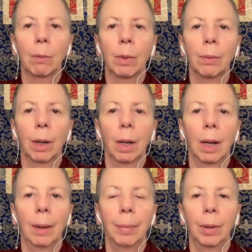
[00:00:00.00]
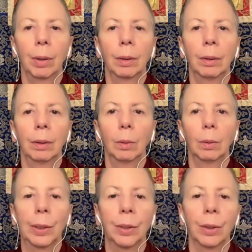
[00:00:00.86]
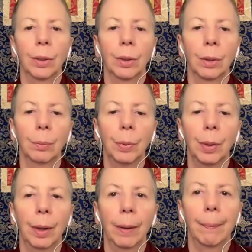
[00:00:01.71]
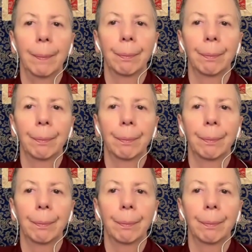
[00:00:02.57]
We rely upon, we turn to the Buddha,